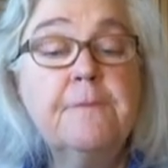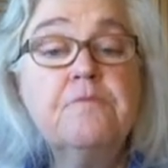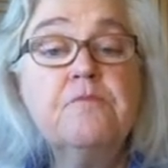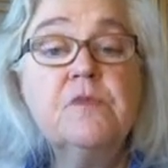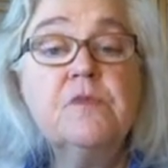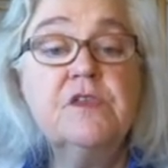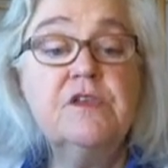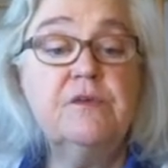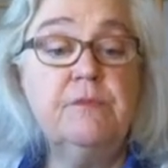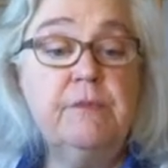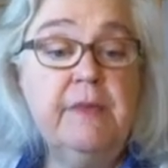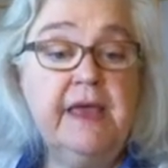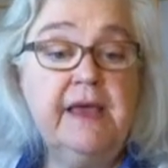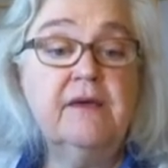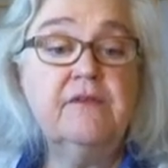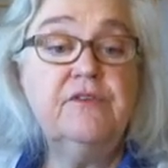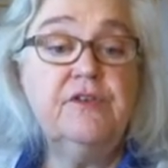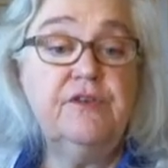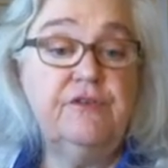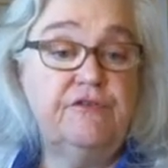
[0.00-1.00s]

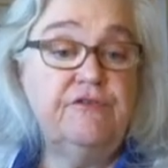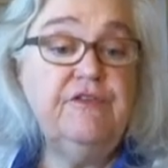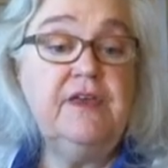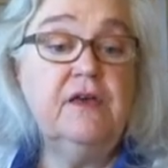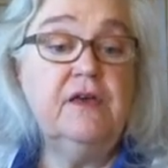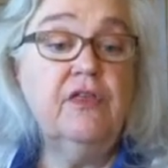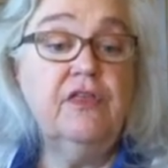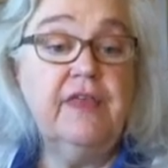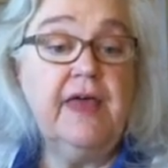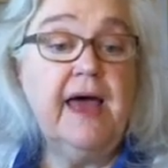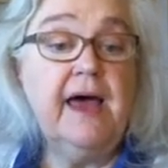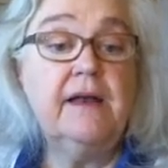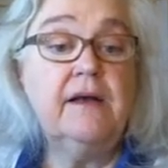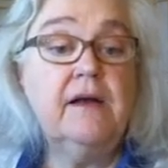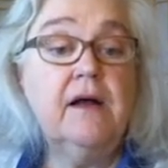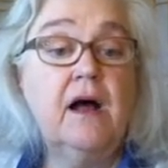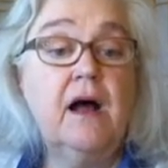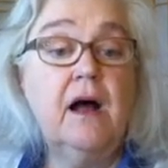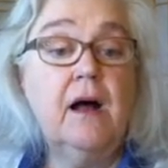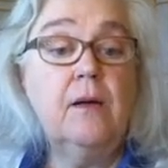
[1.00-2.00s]
to feel that
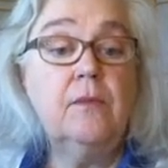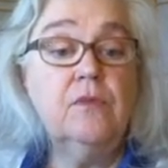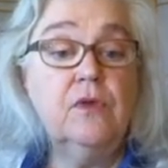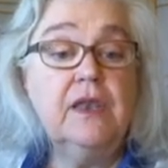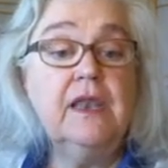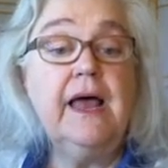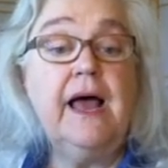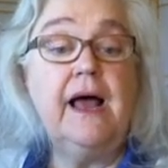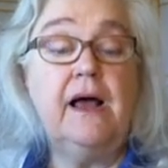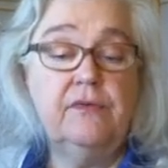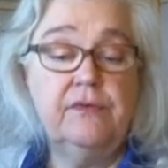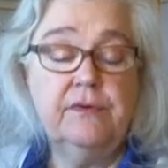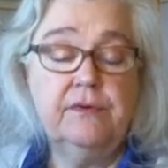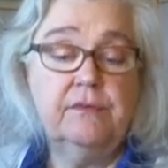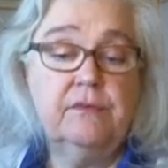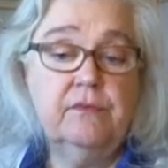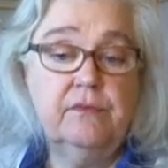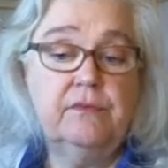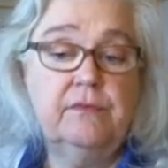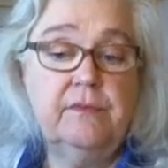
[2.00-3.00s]

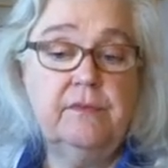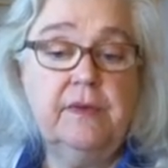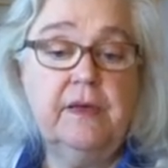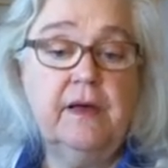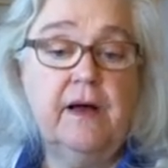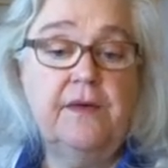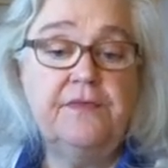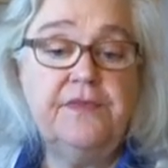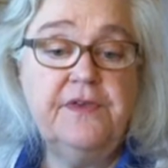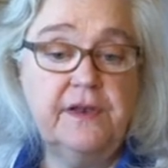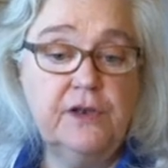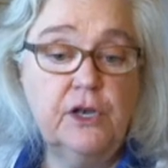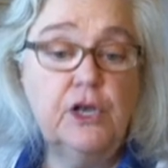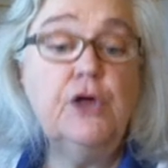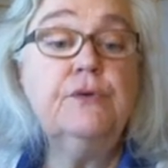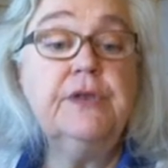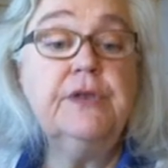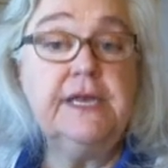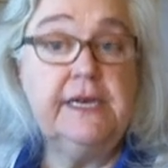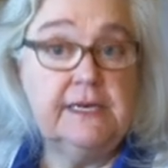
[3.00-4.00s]
that
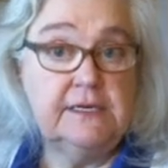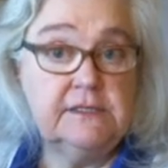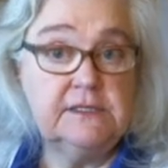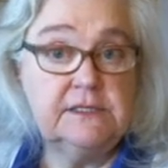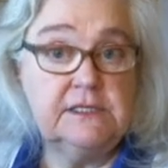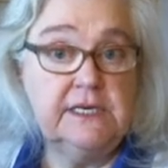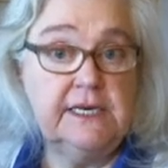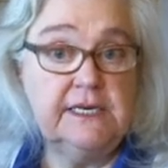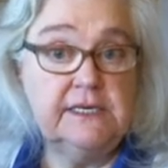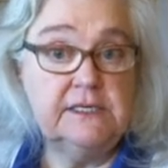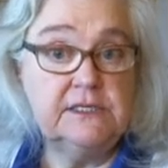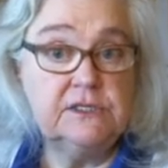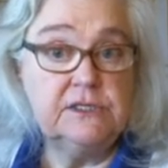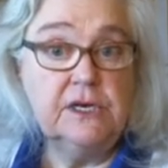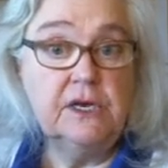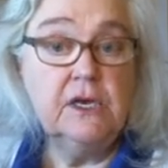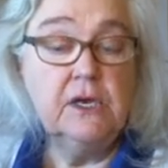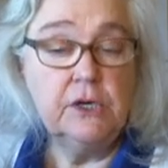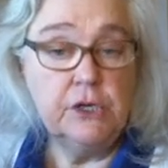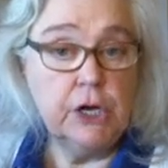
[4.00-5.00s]
loneliness is
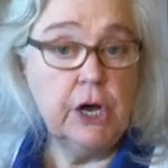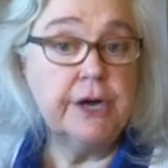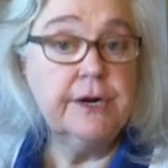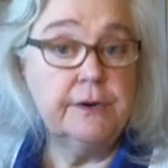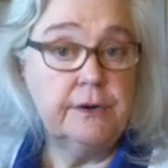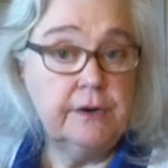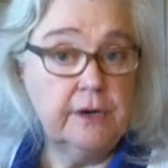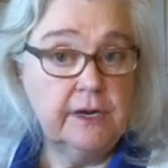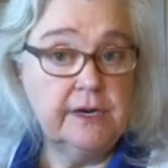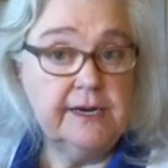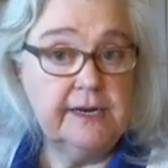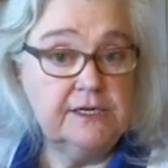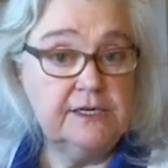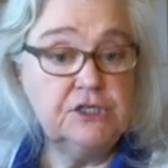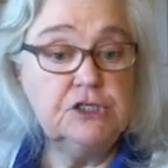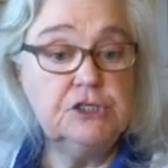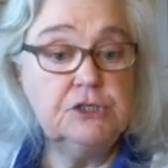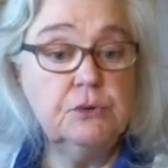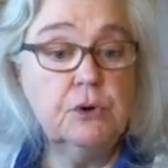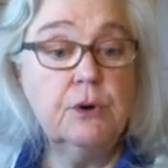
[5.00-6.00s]
not an
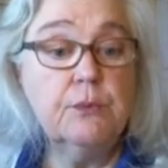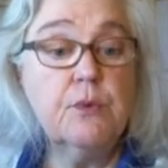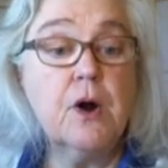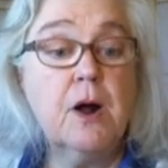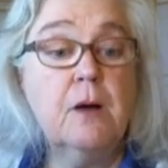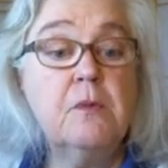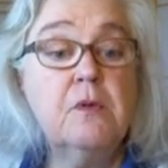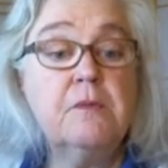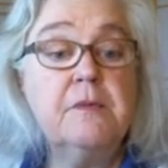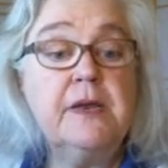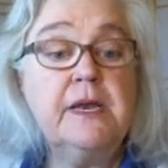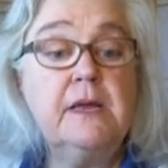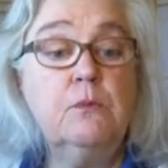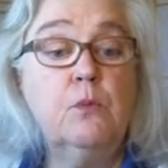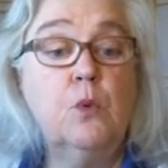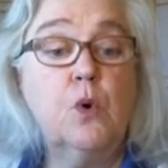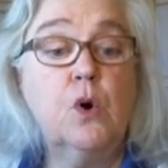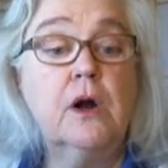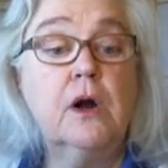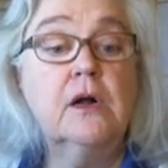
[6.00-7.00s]
issue or a problem
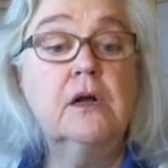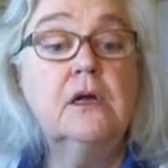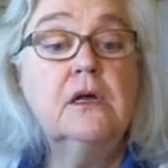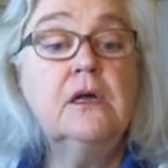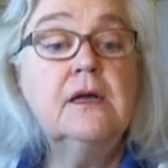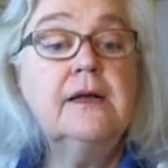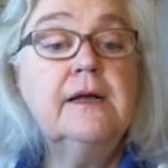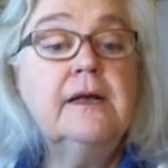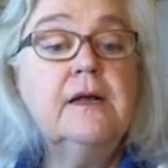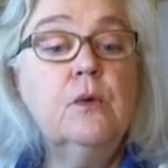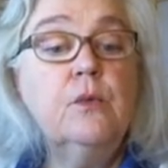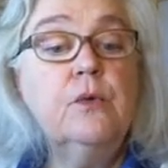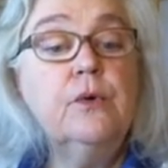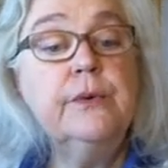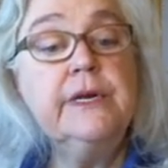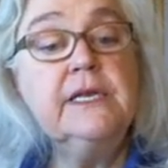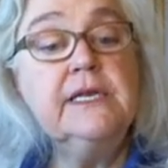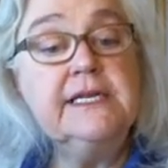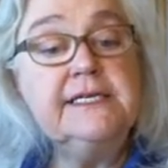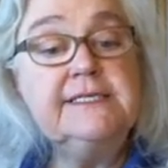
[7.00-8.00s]
anymore. We want
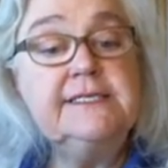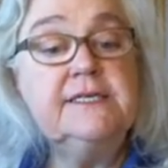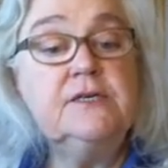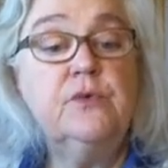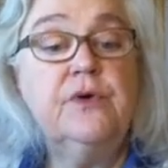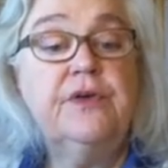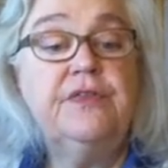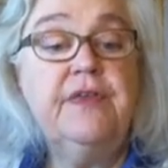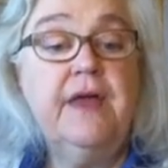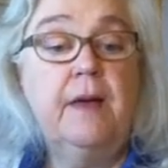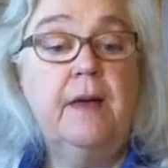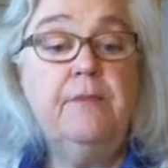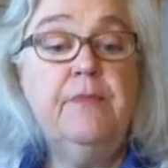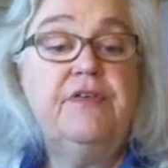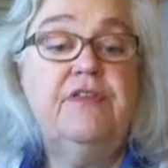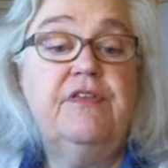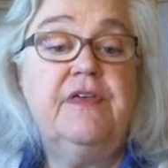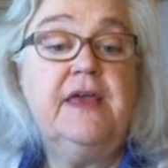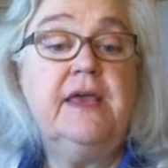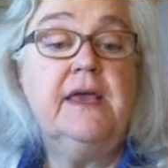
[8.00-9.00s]
to listen with
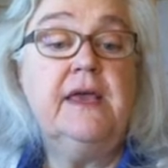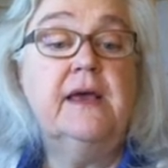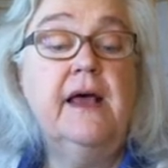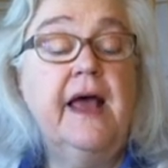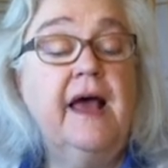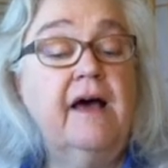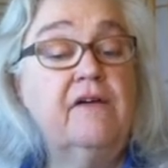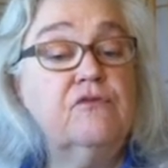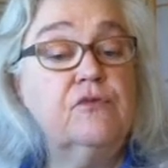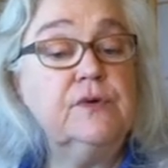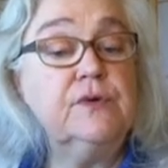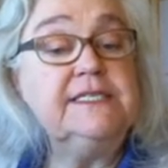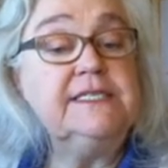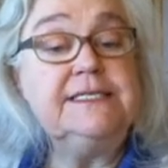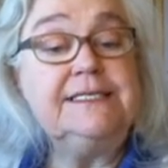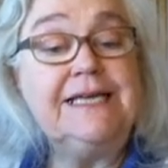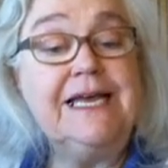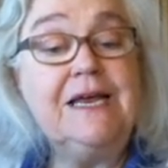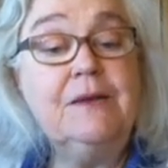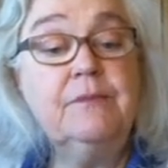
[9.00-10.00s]
empathy, have
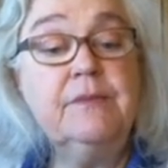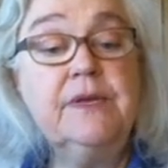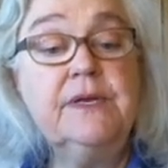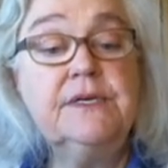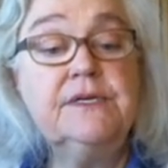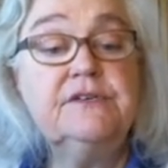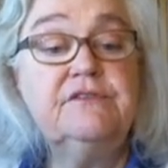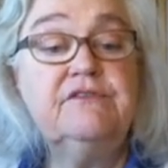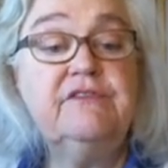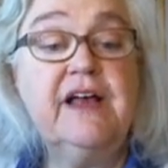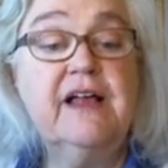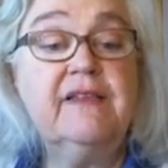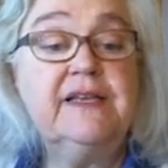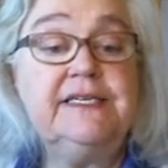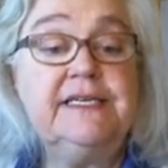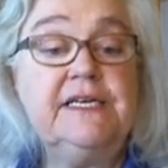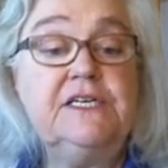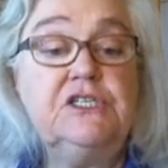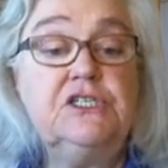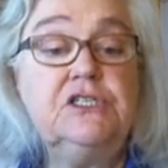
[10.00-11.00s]
restatement,
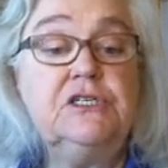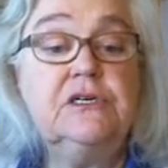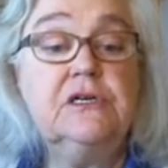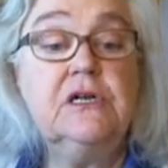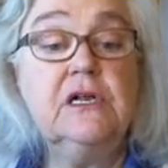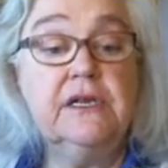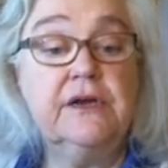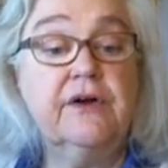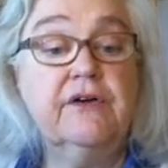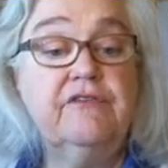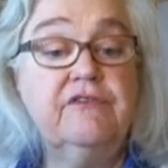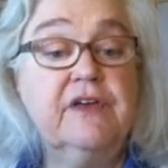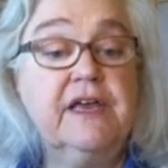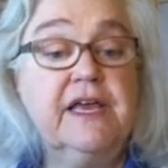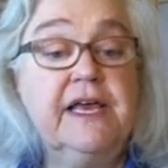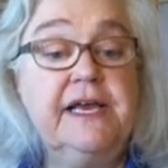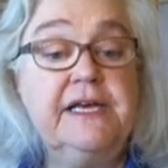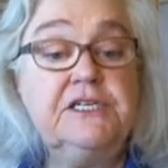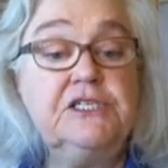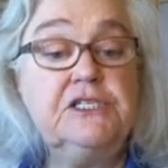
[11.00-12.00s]
validation,
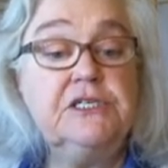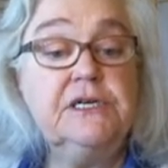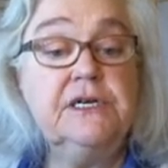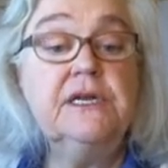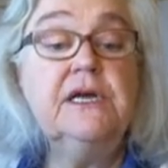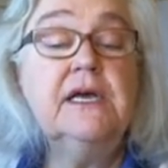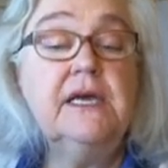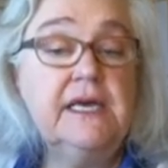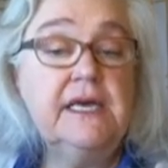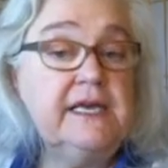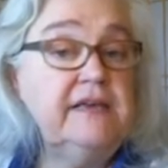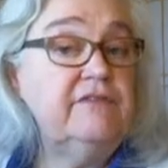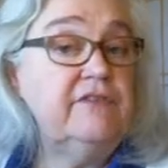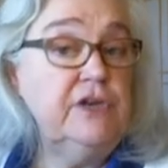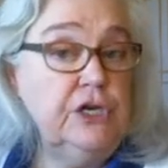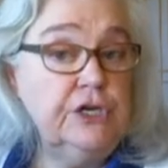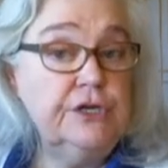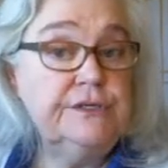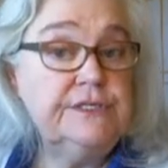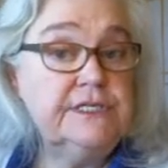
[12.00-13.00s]
clarification, even
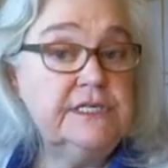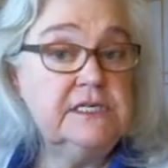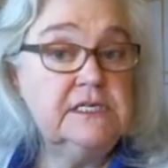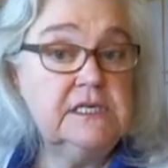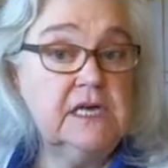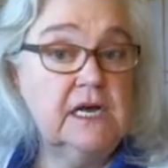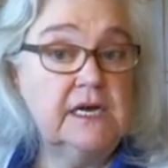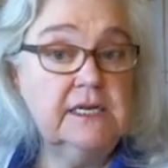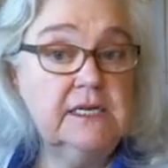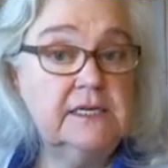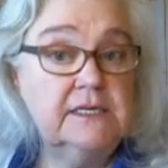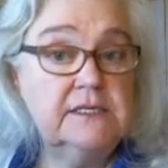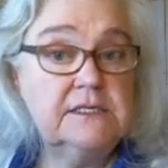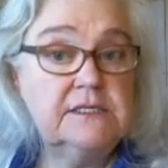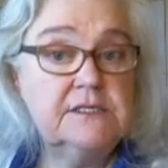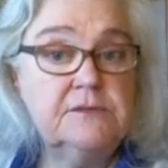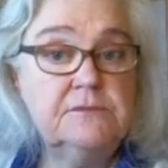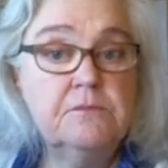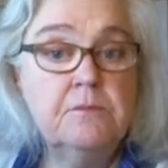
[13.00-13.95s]
using silence.